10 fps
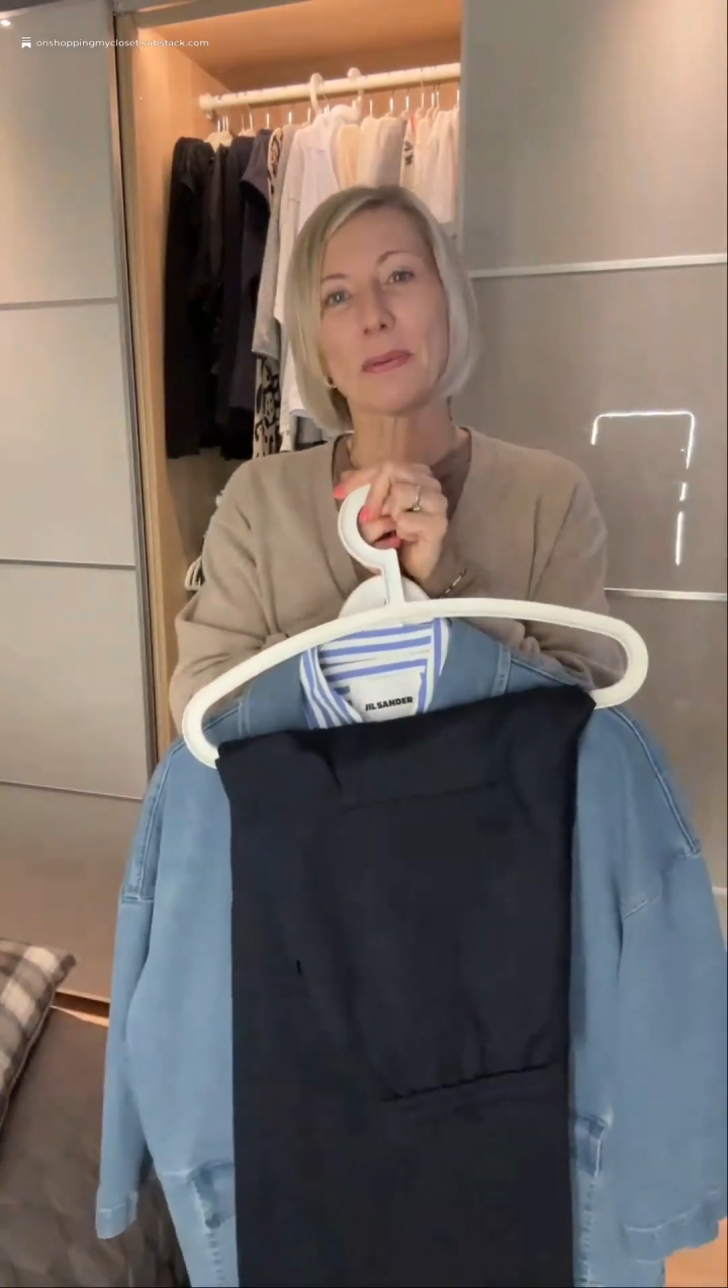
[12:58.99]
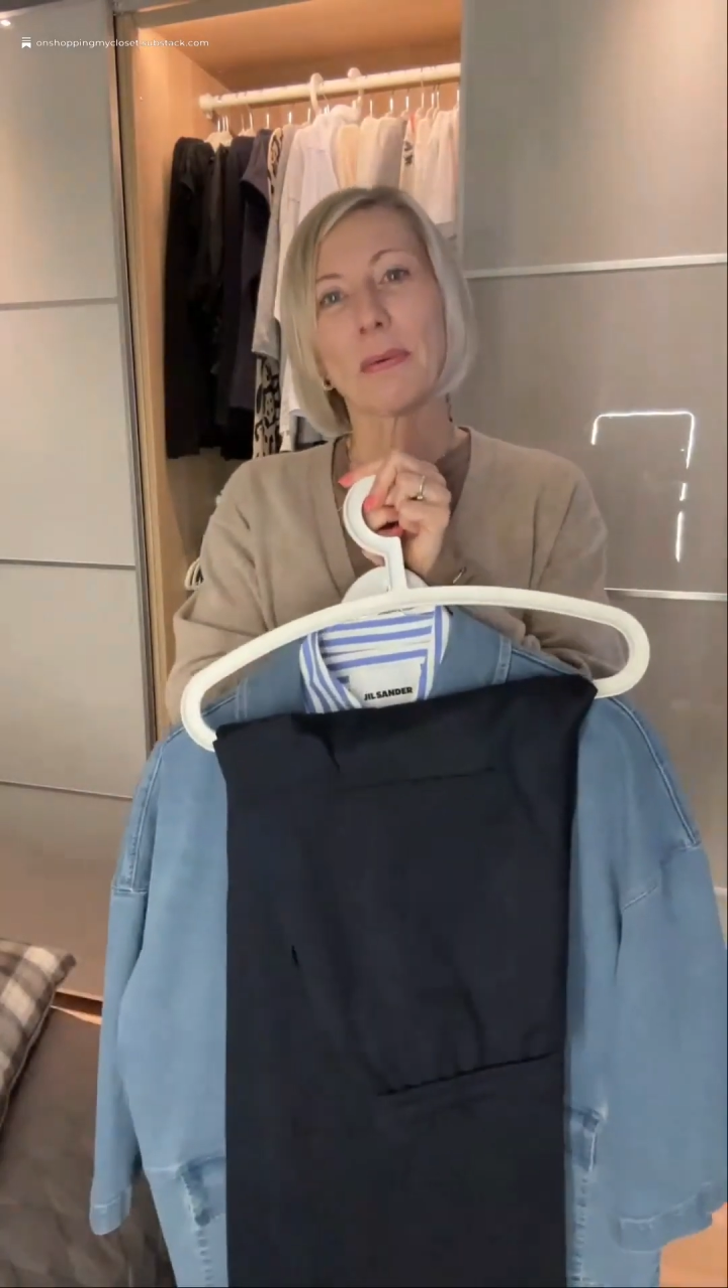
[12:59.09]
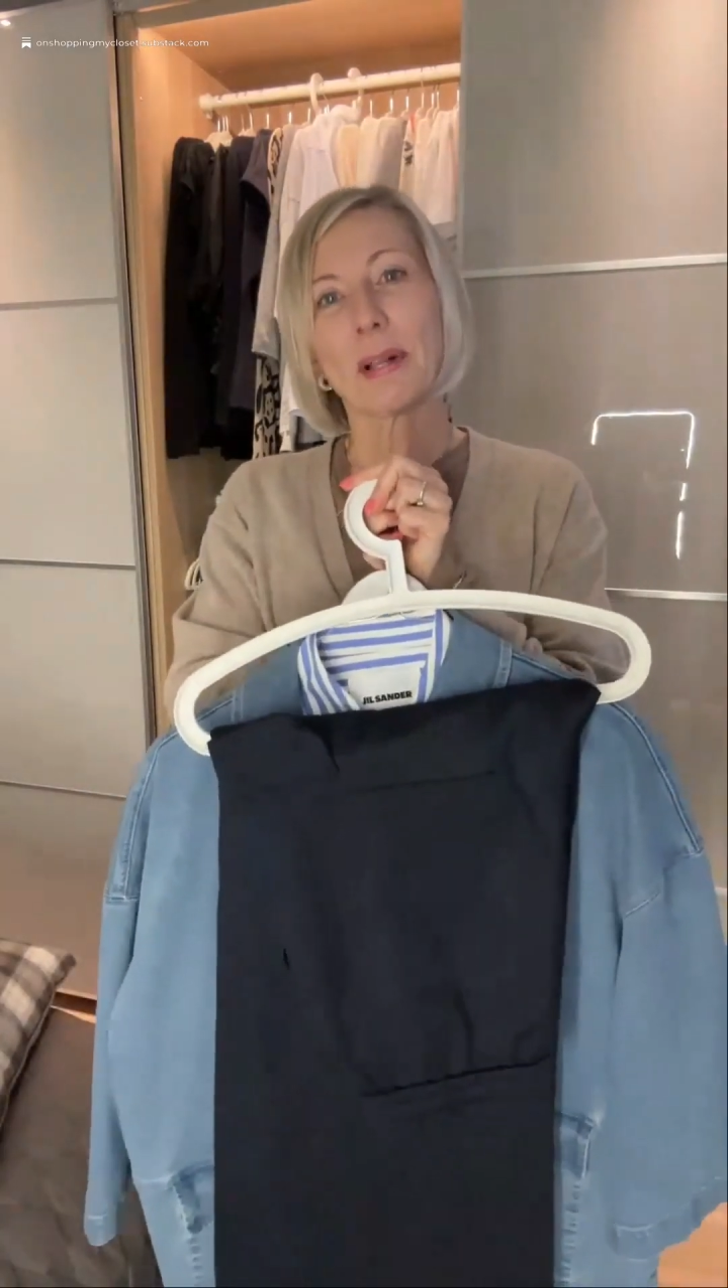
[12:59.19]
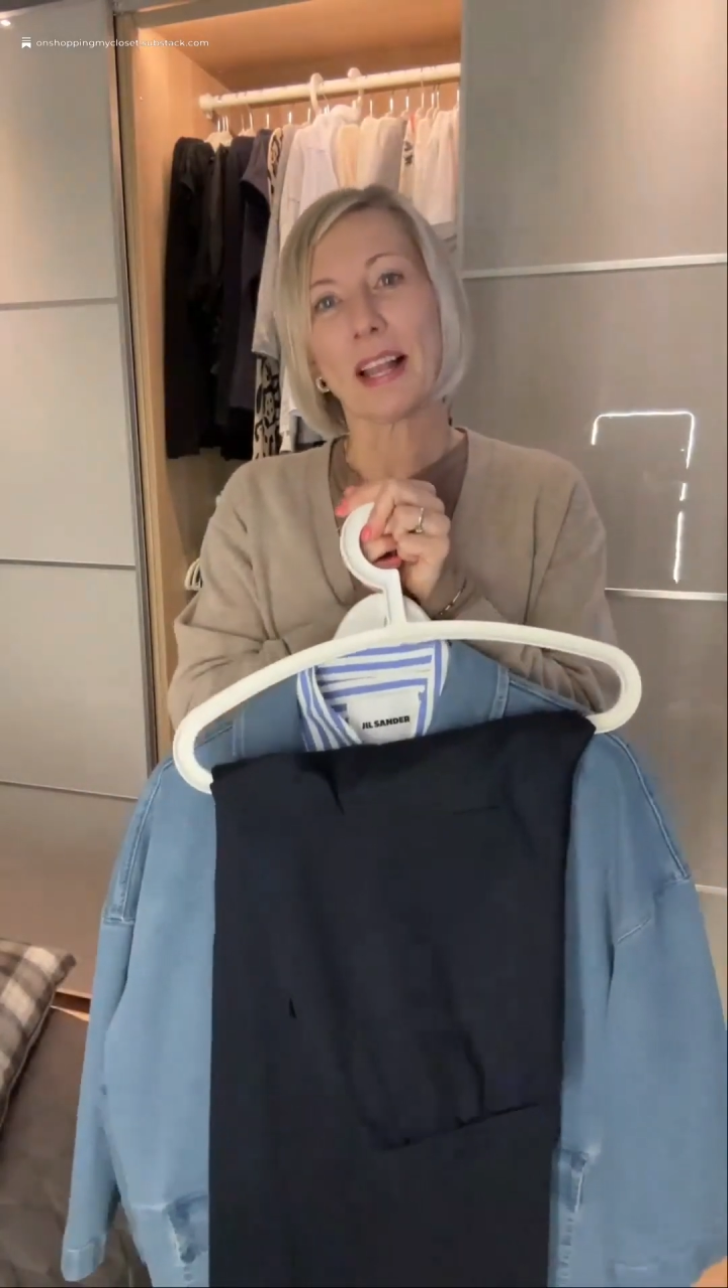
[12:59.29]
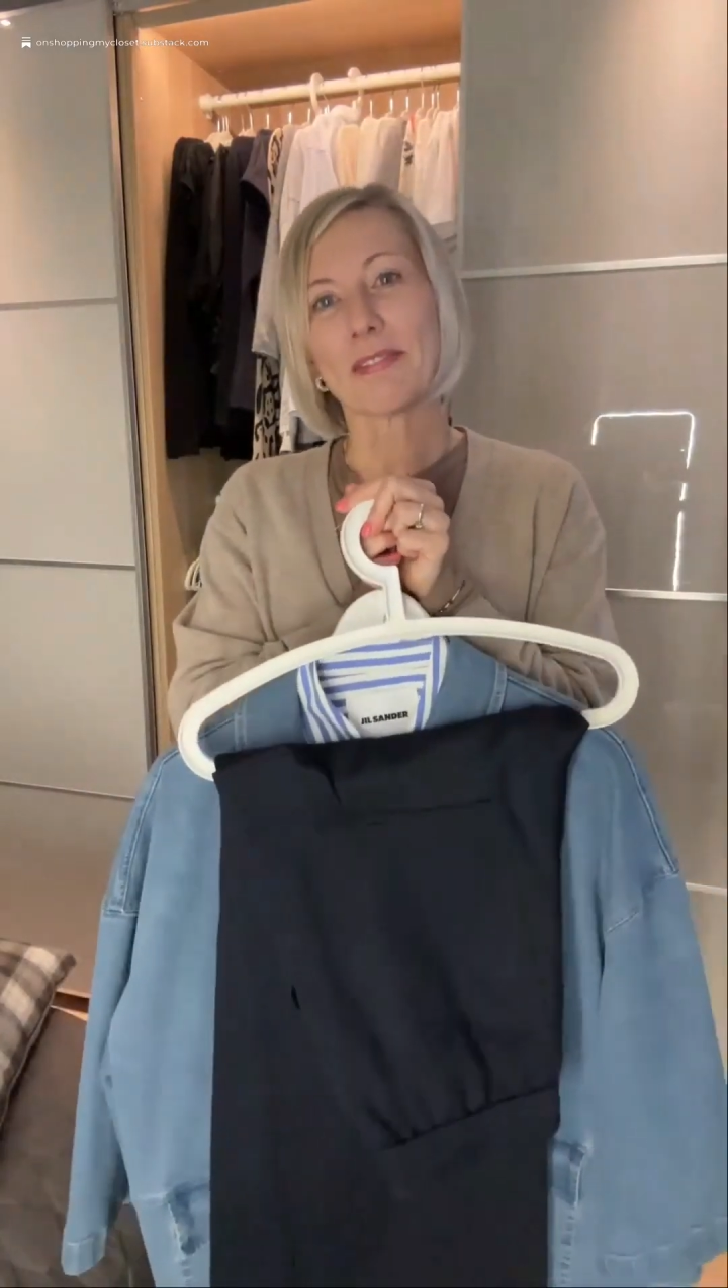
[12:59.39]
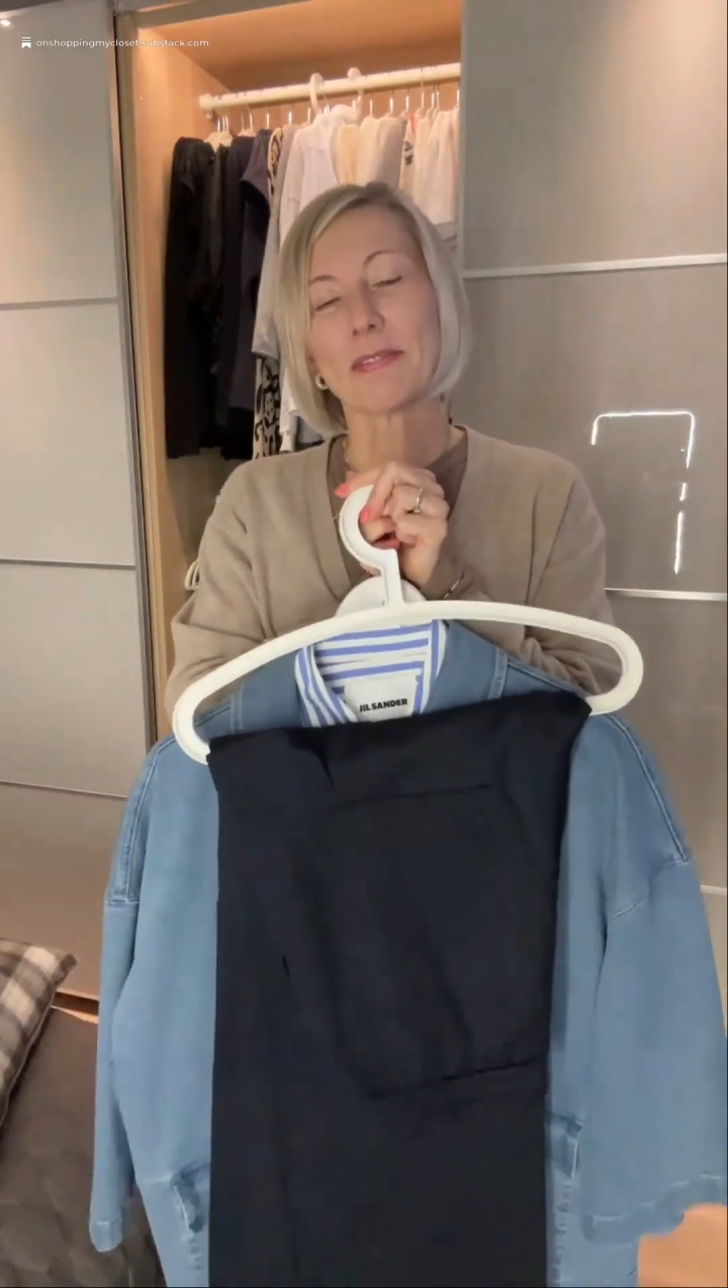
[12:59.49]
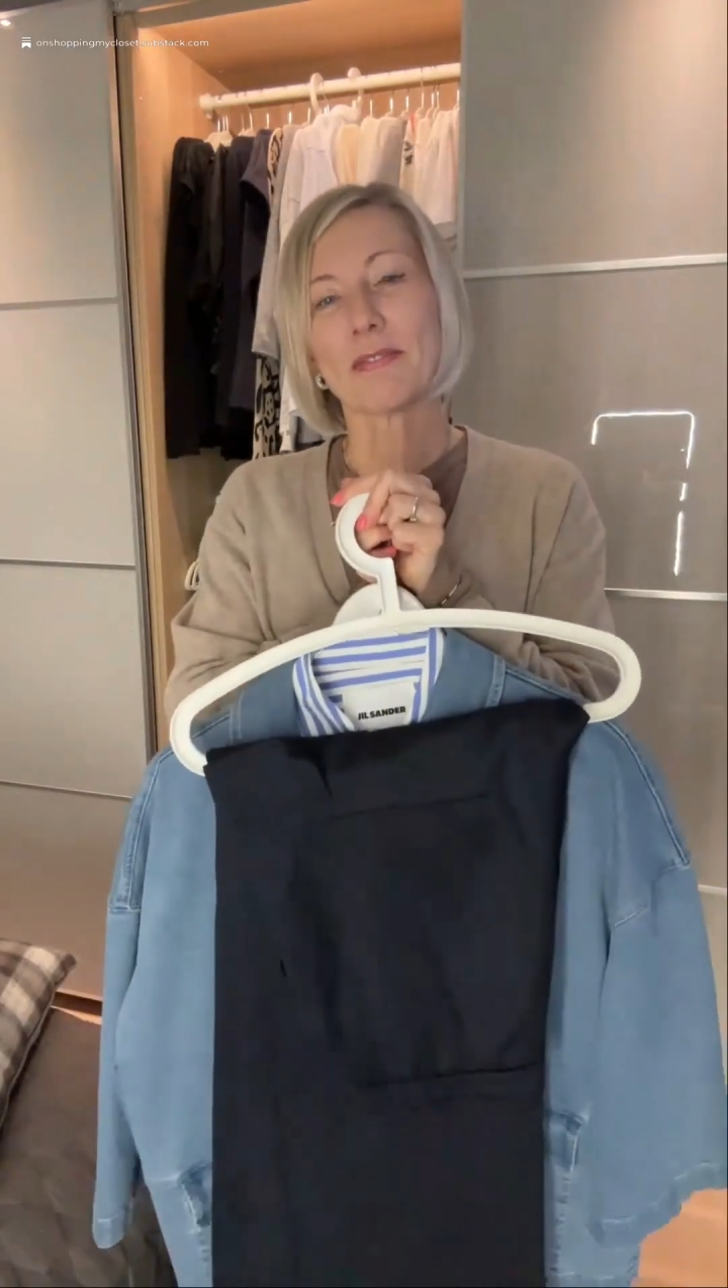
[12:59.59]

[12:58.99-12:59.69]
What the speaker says: so I will have to